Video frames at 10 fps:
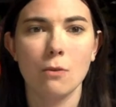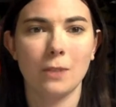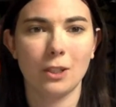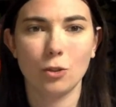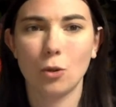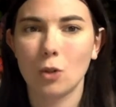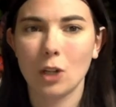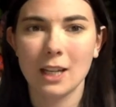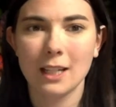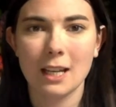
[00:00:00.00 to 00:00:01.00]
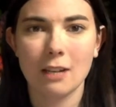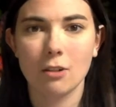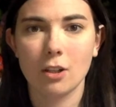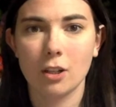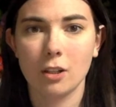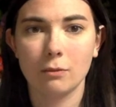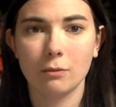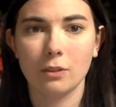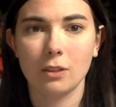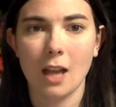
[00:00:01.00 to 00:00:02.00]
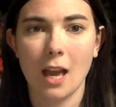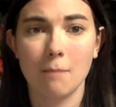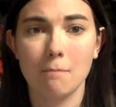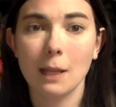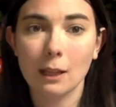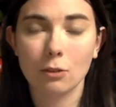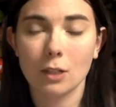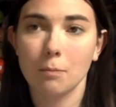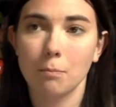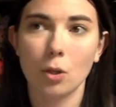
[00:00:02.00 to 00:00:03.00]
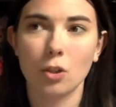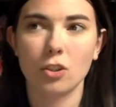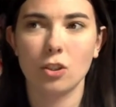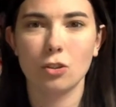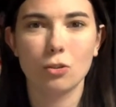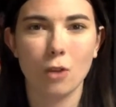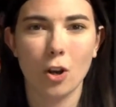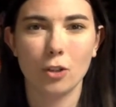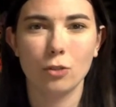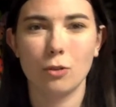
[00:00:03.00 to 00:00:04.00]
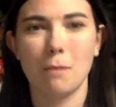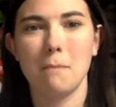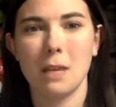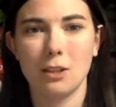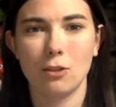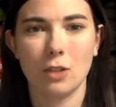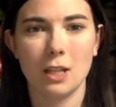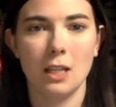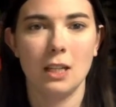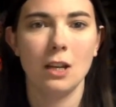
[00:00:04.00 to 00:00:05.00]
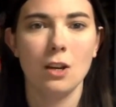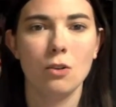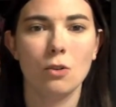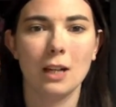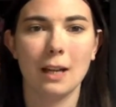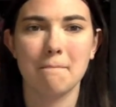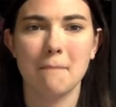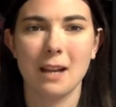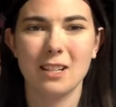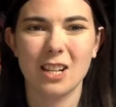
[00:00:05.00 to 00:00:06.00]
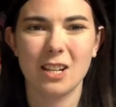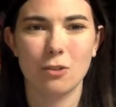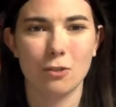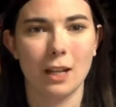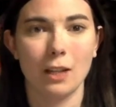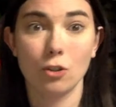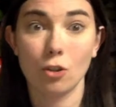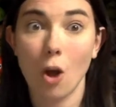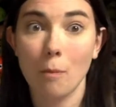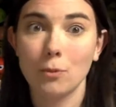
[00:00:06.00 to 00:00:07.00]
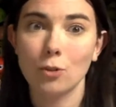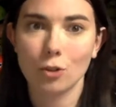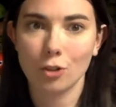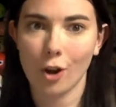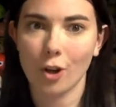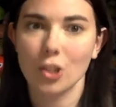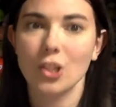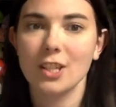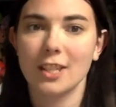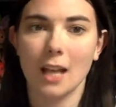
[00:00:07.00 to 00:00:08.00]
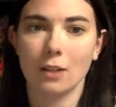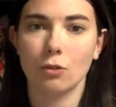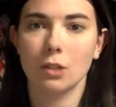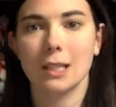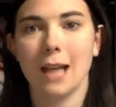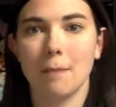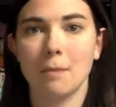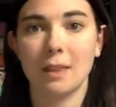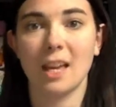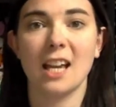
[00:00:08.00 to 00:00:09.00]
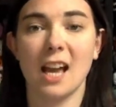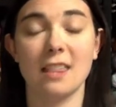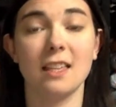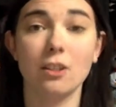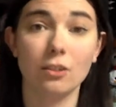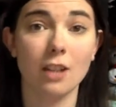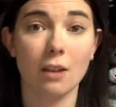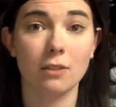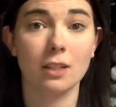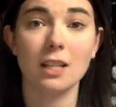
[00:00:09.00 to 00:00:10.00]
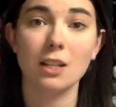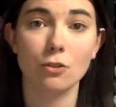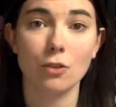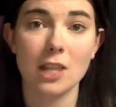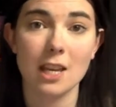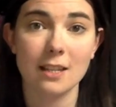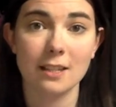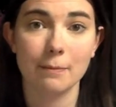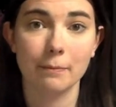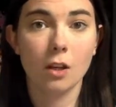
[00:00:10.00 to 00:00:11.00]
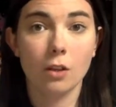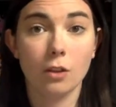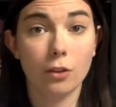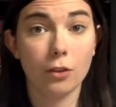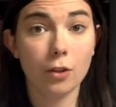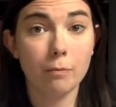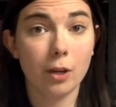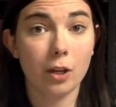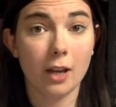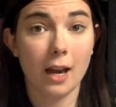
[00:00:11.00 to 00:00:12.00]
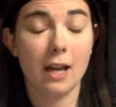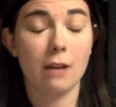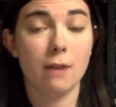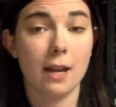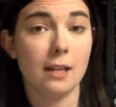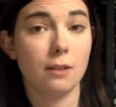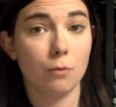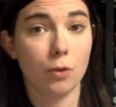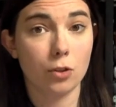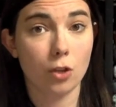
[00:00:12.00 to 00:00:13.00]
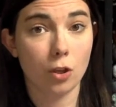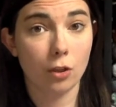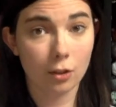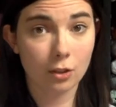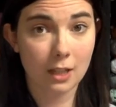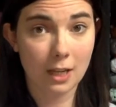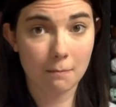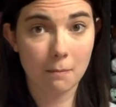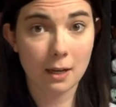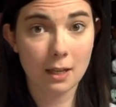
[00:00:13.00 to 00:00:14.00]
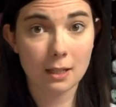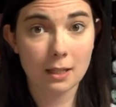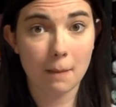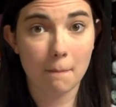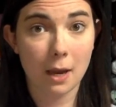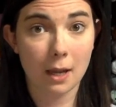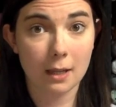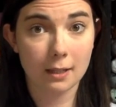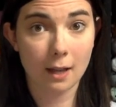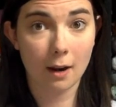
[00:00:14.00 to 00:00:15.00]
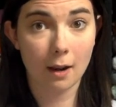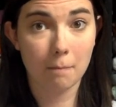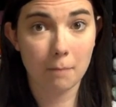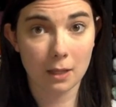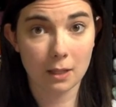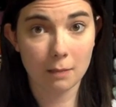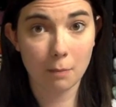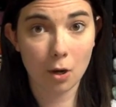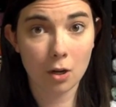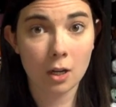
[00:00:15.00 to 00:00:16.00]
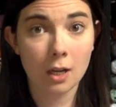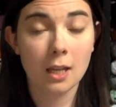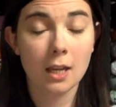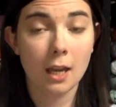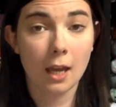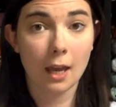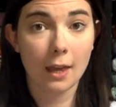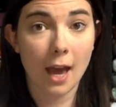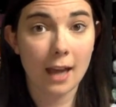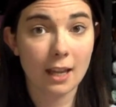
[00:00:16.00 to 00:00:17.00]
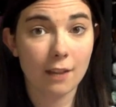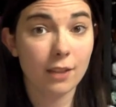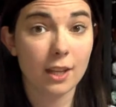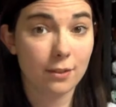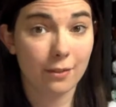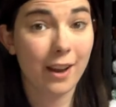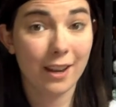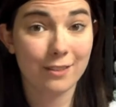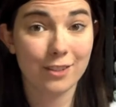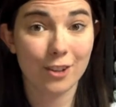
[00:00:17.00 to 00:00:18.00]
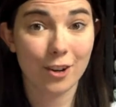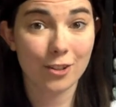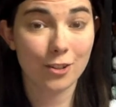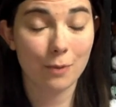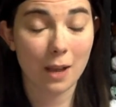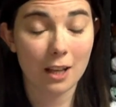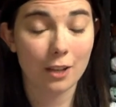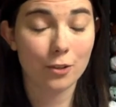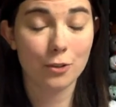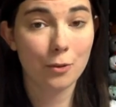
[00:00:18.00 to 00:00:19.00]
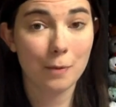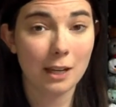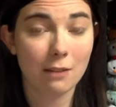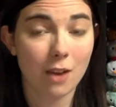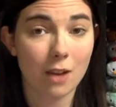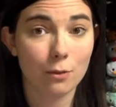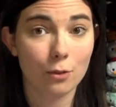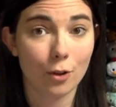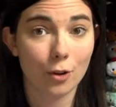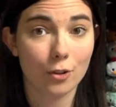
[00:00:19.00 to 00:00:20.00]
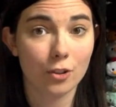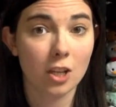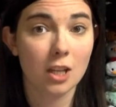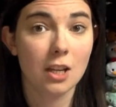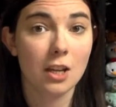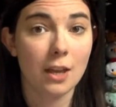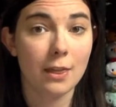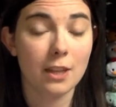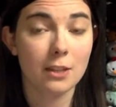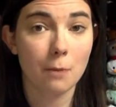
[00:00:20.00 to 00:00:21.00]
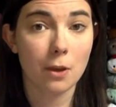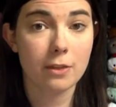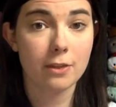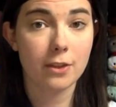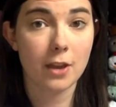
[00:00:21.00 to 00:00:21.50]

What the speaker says: Victorian era middle grade books that surround sort of mystery or like magic or like shops or circuses, that sort of type of thing, I think you'll definitely enjoy this. The third book I read was 13 Minutes by Sarah Pinsberg. I gave this 5 stars as well. I got so many 5 stars this month.